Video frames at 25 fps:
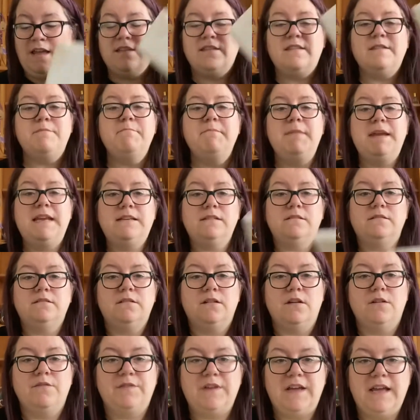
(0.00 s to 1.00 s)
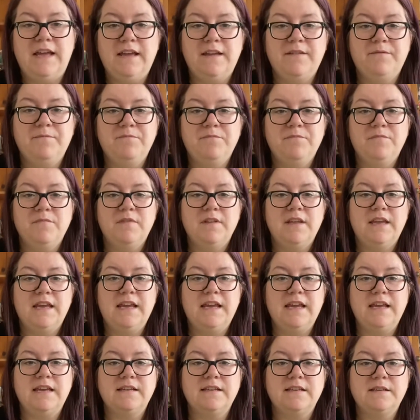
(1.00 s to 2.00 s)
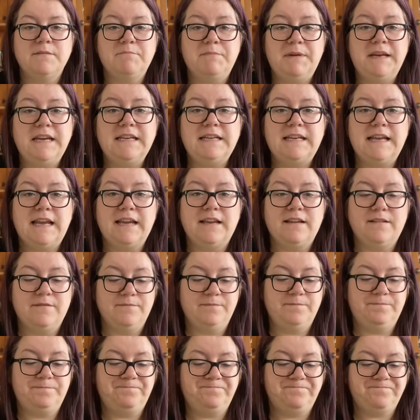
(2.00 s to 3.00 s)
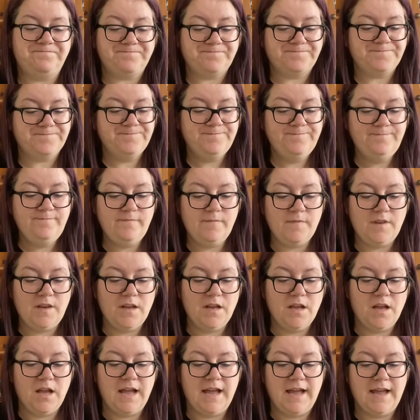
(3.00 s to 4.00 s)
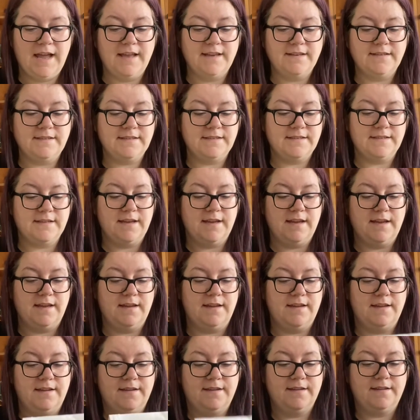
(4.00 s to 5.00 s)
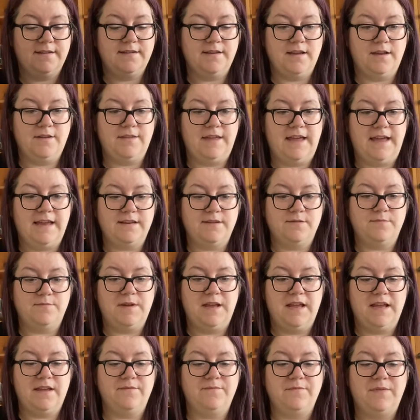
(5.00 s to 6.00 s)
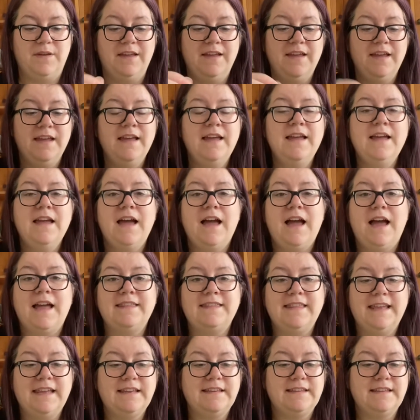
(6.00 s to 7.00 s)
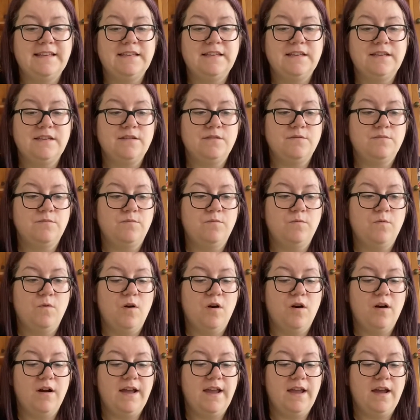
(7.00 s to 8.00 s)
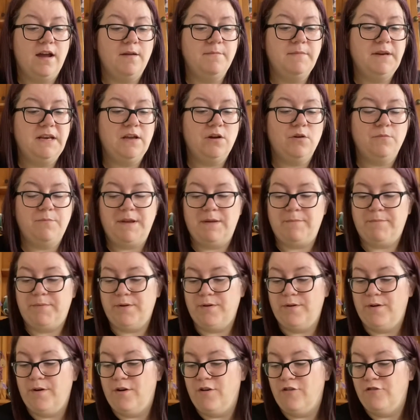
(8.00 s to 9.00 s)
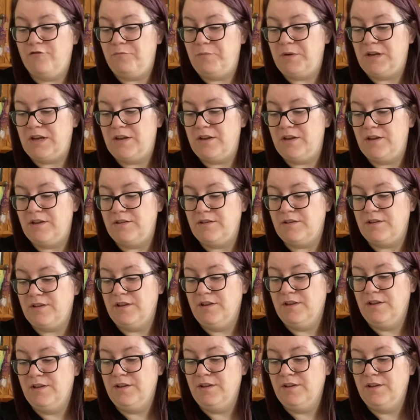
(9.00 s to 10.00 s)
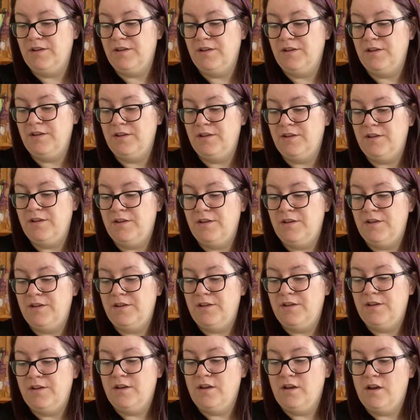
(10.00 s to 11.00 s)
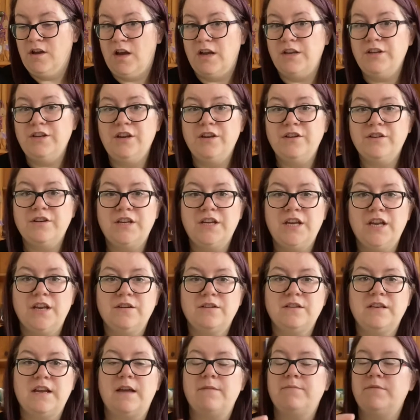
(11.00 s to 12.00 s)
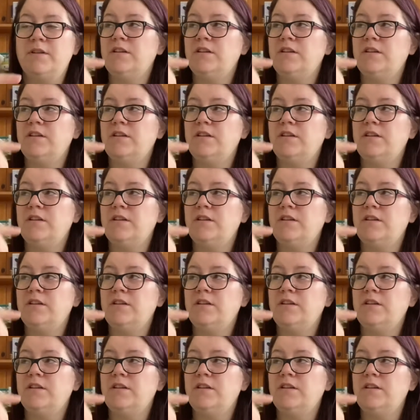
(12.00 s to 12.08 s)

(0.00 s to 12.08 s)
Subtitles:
The middle of it is beading. And so that's where I think this is why I'm a little bit put off, because I use Q-snaps.